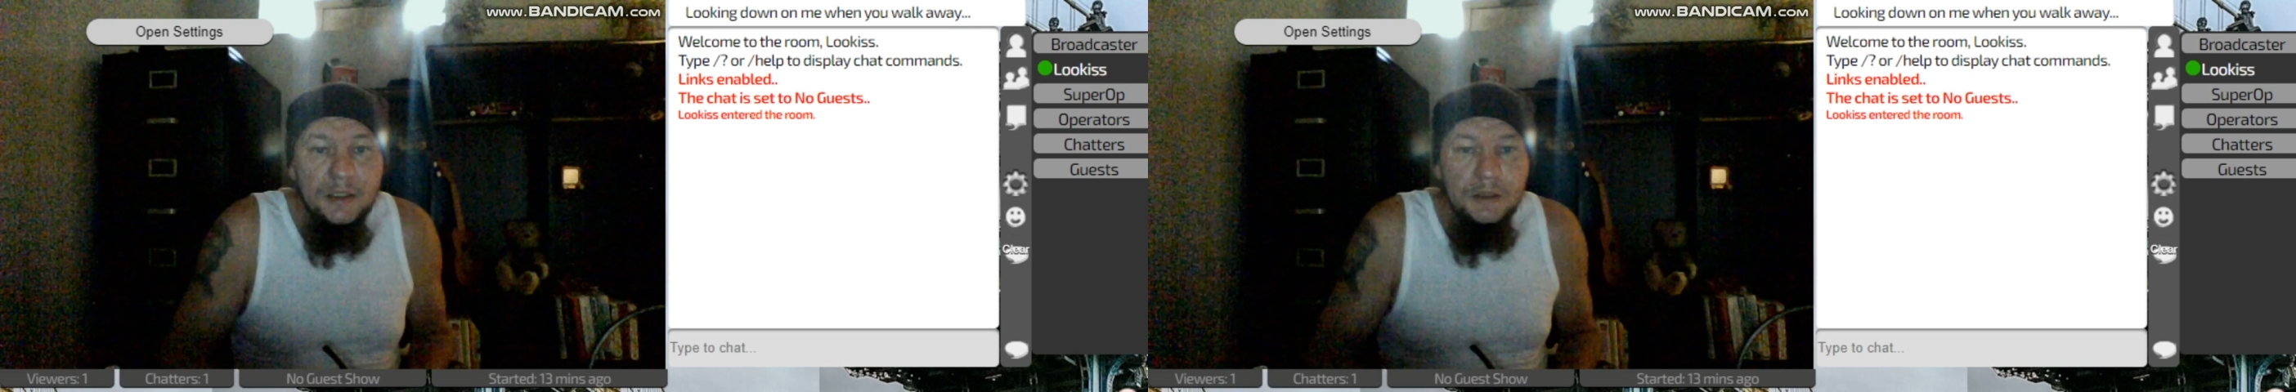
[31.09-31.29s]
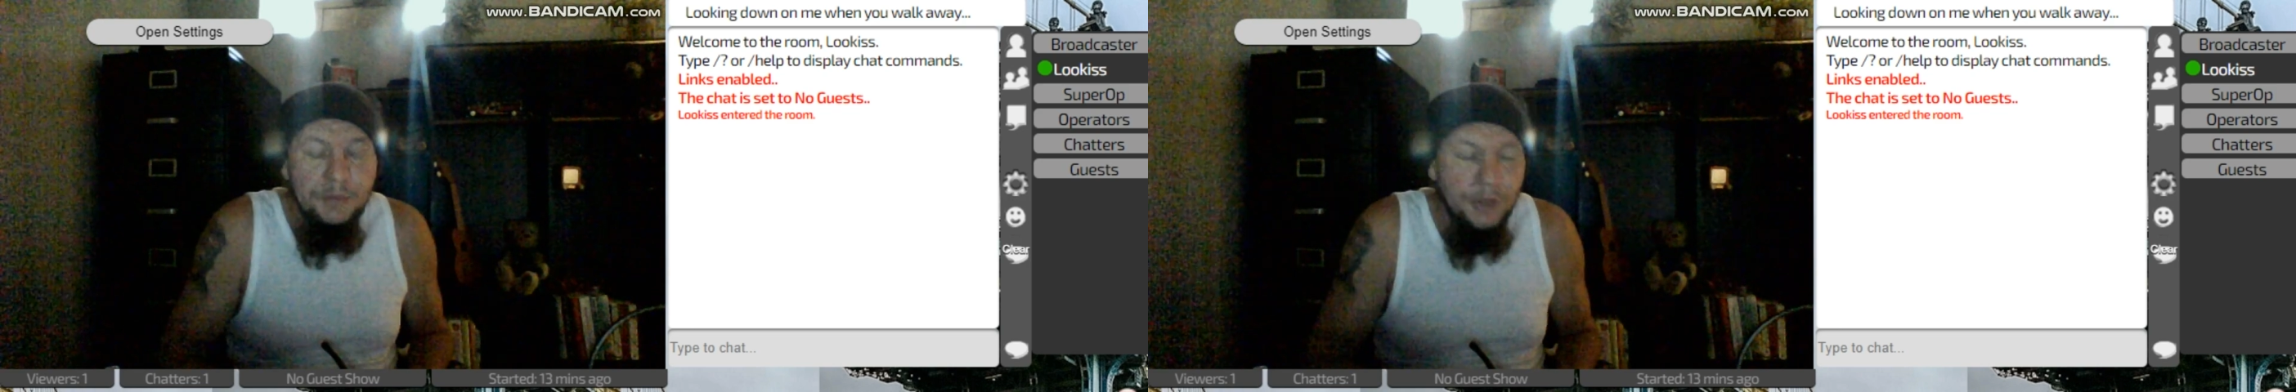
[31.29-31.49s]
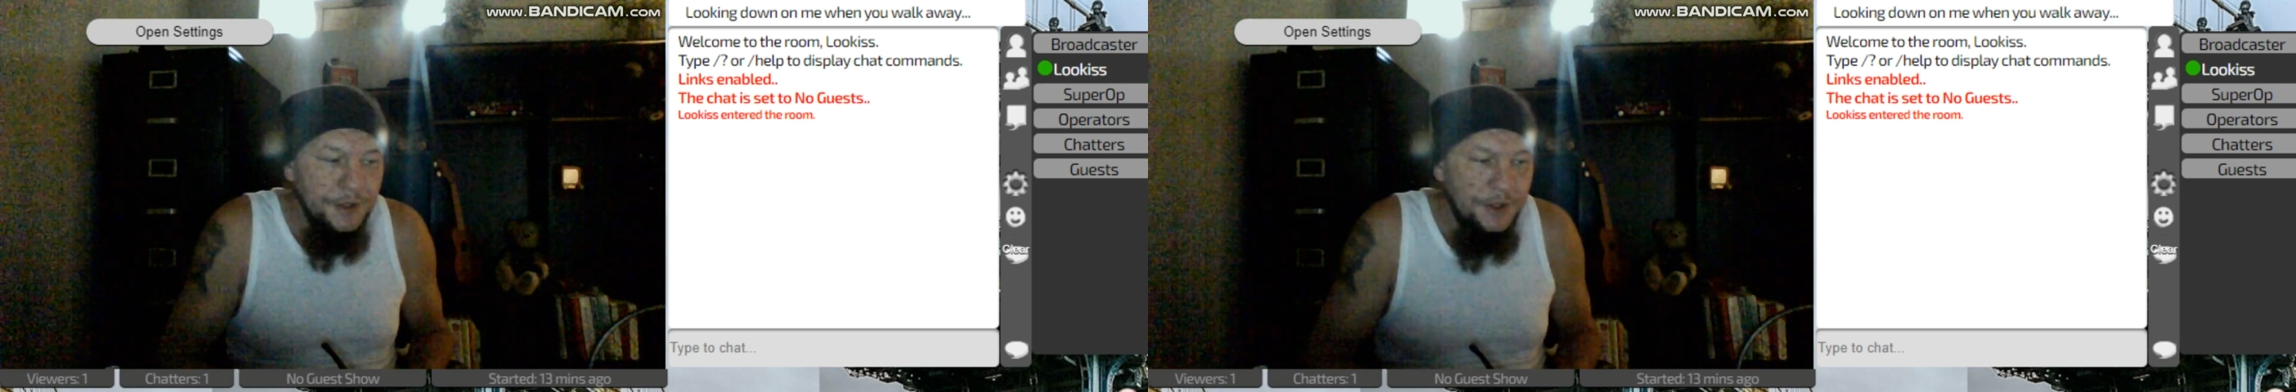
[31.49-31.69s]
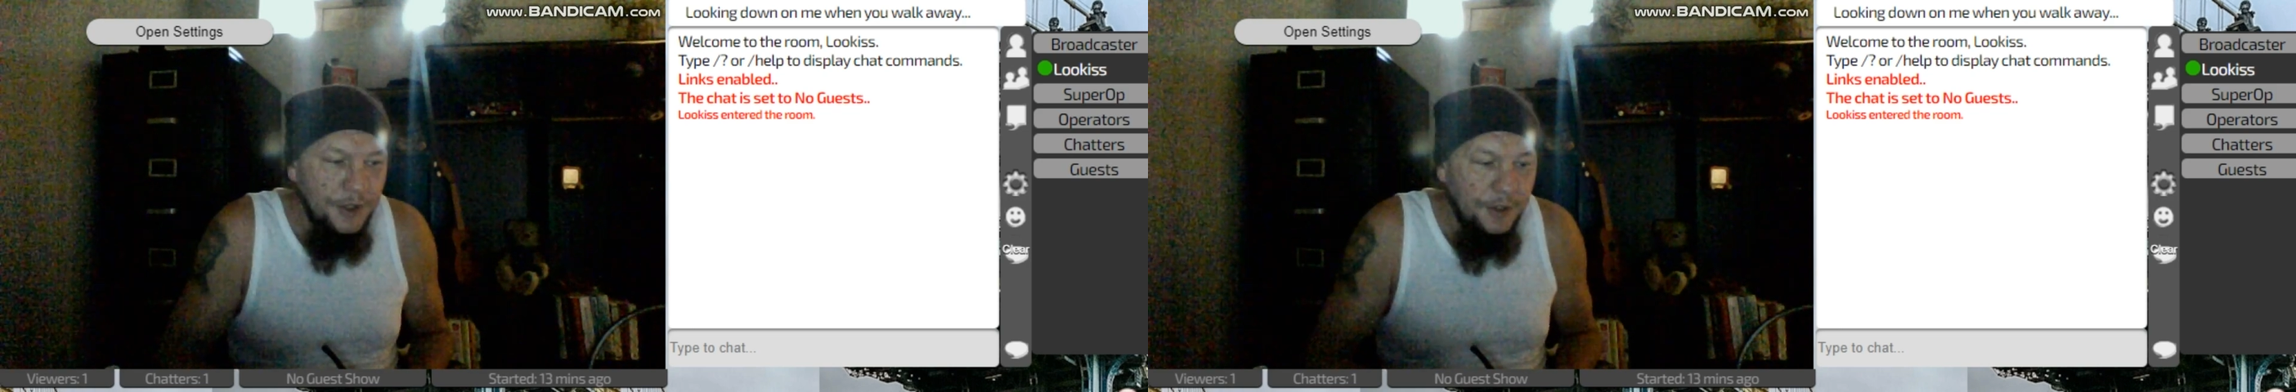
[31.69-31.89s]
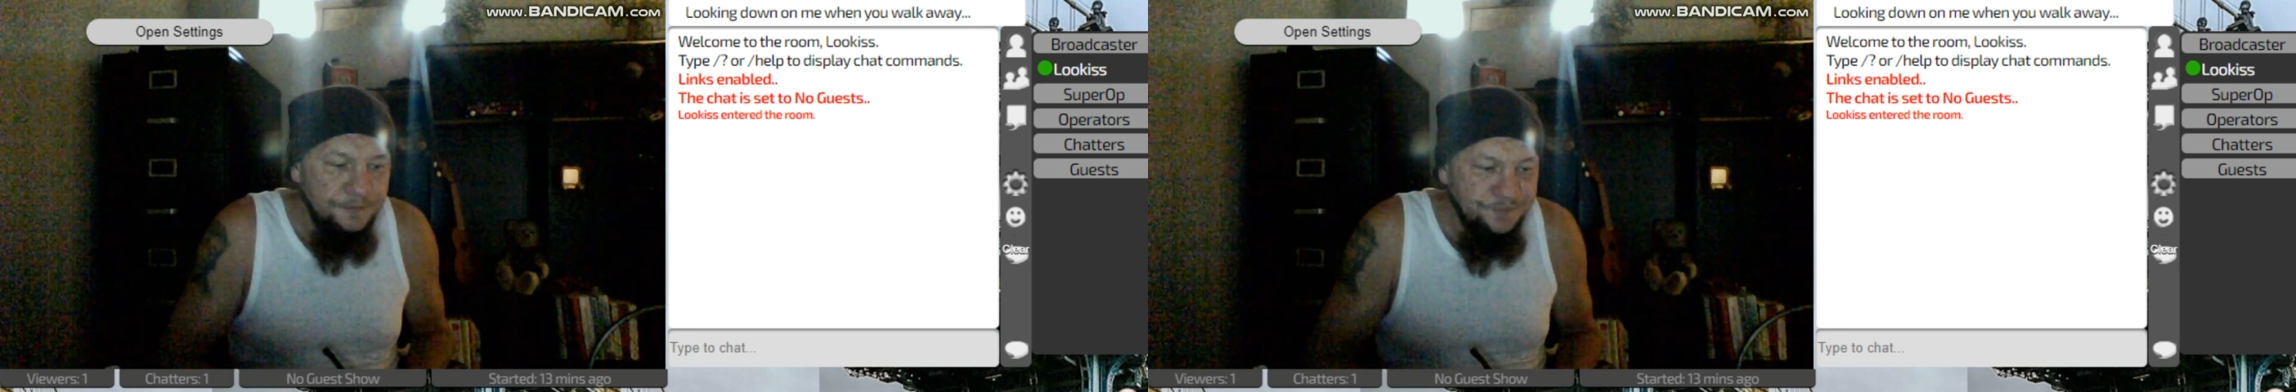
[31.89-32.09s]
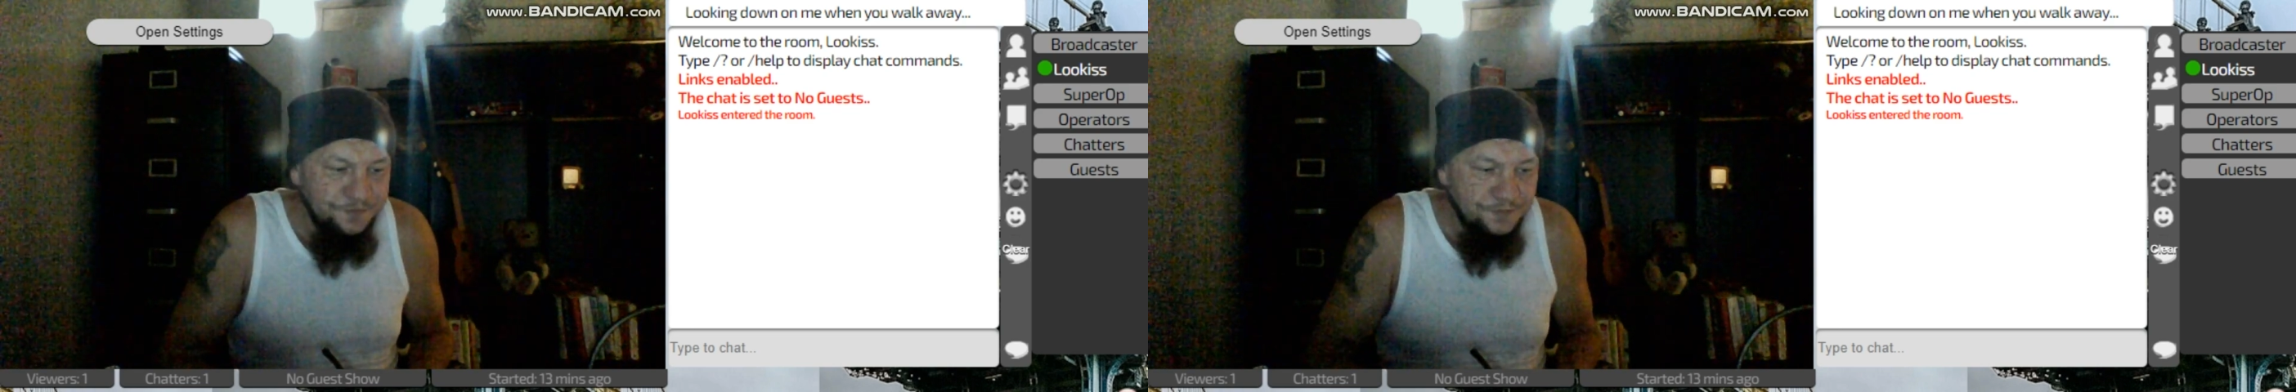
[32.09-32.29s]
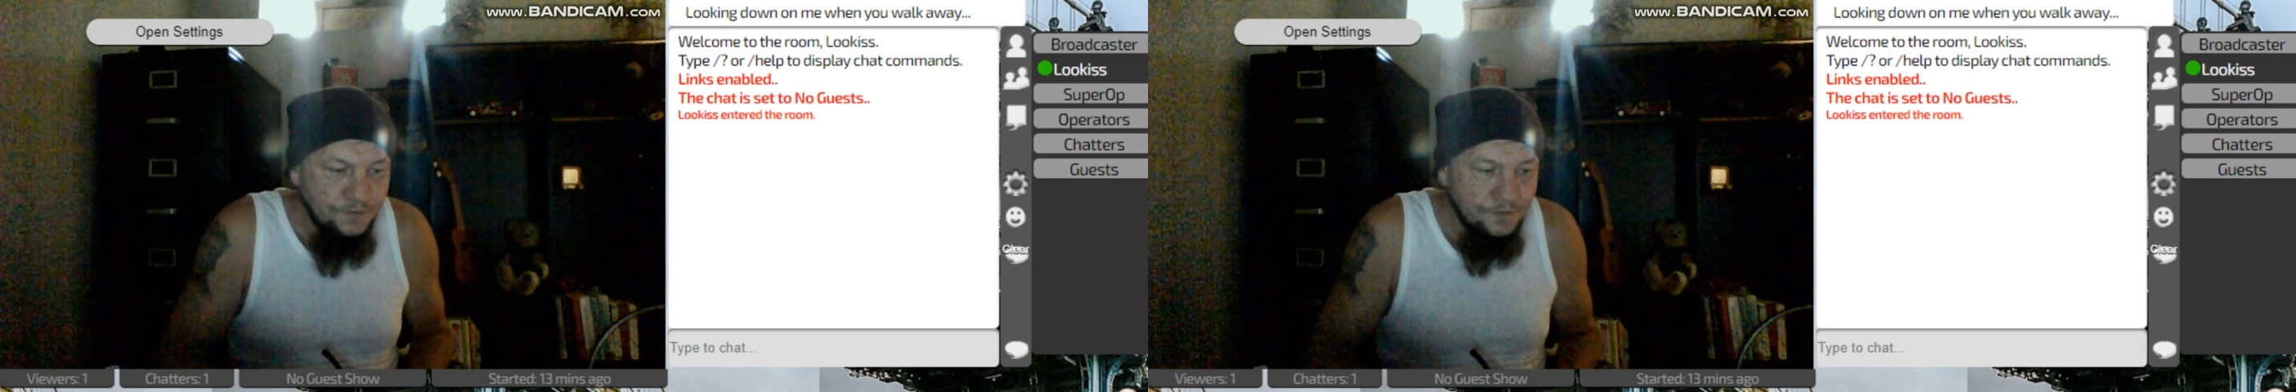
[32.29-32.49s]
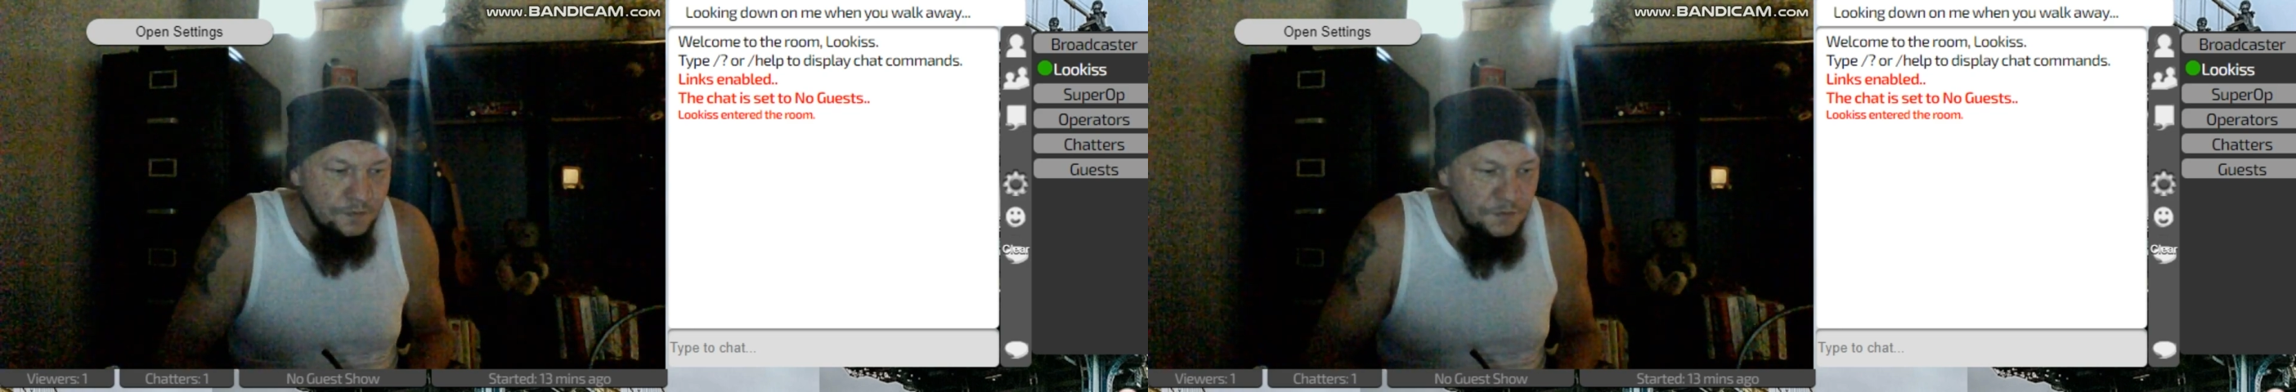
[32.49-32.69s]
But
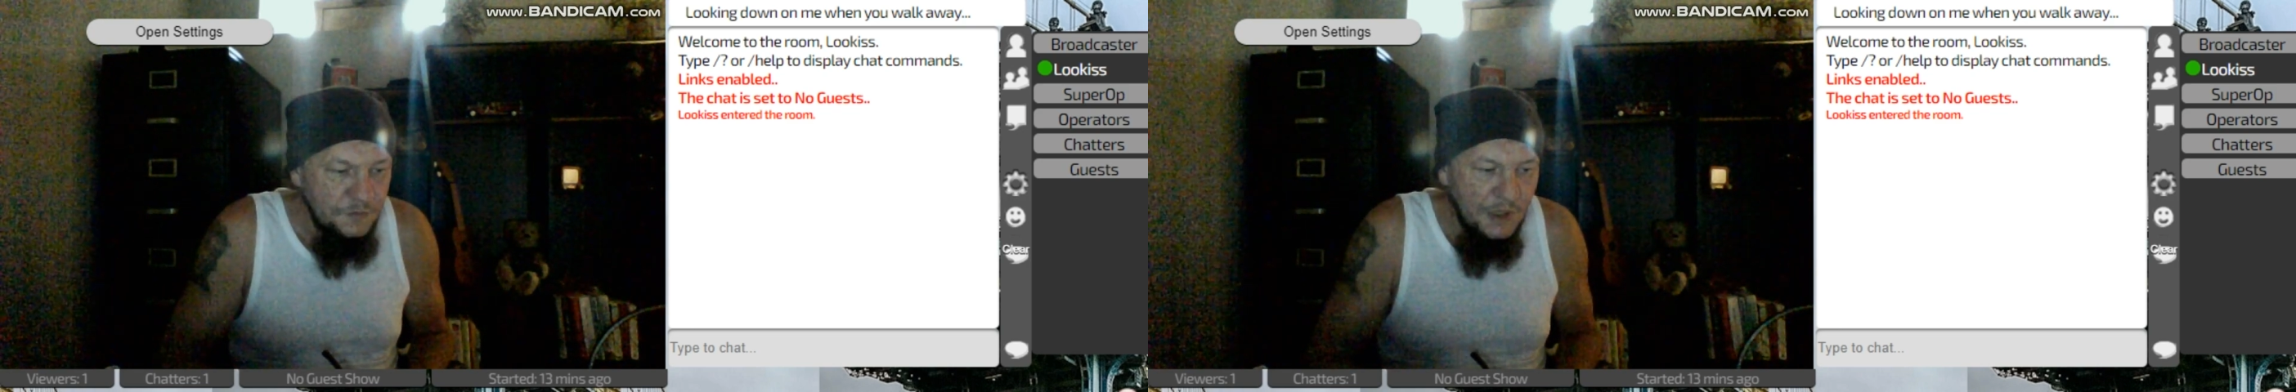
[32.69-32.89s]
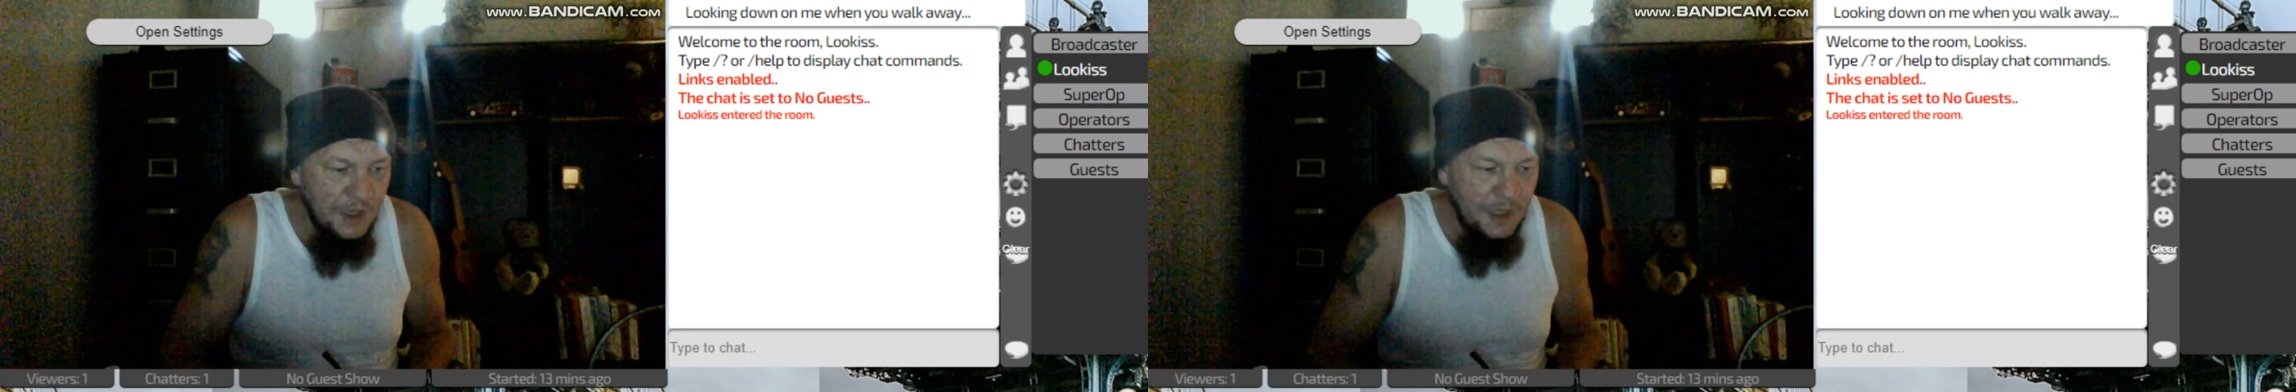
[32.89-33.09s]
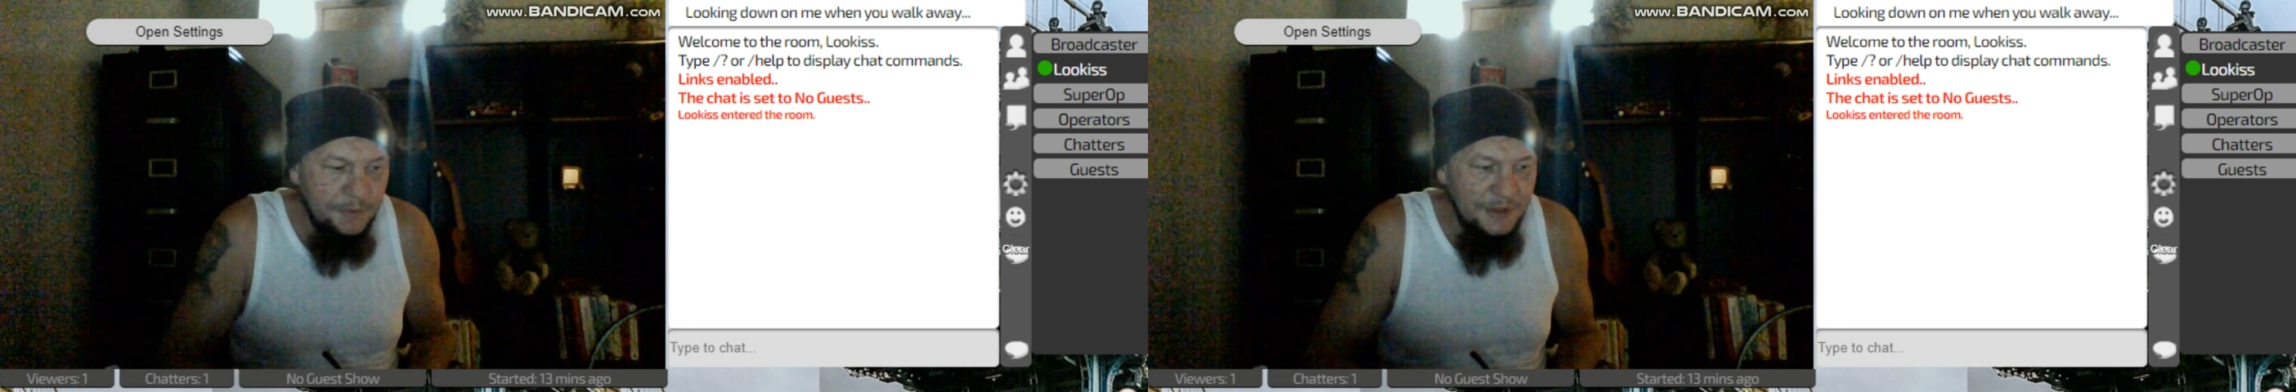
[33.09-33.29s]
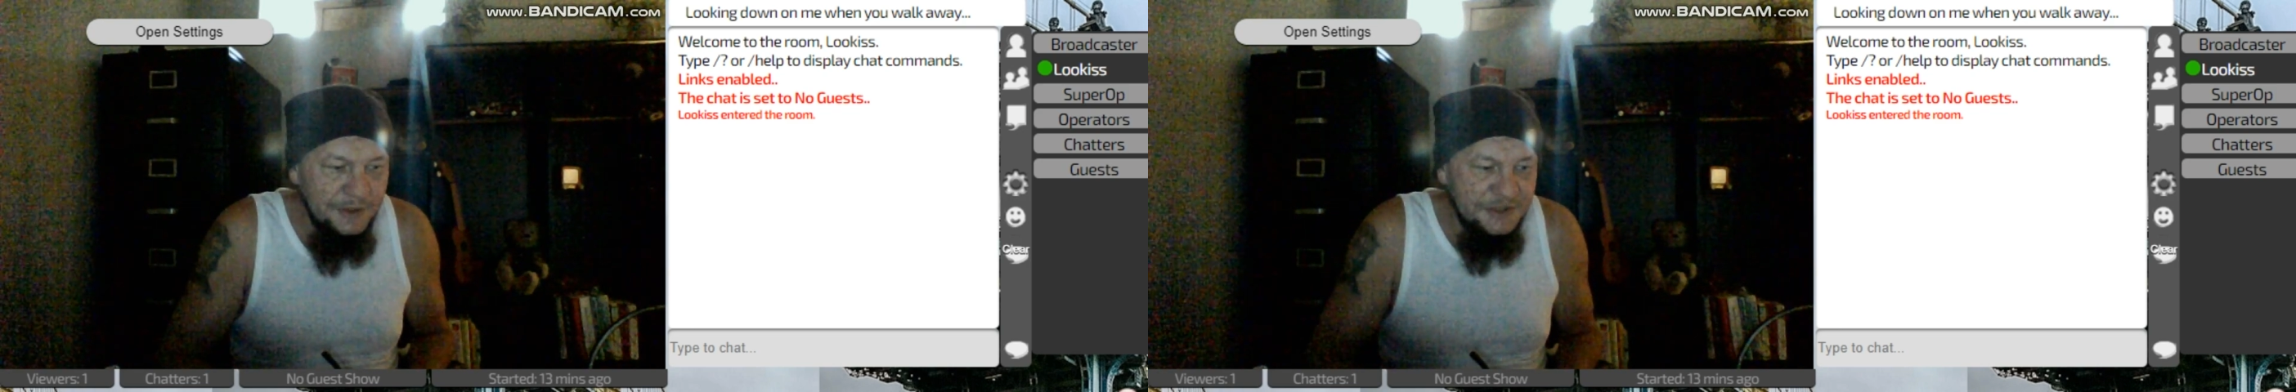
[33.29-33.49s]
I mean,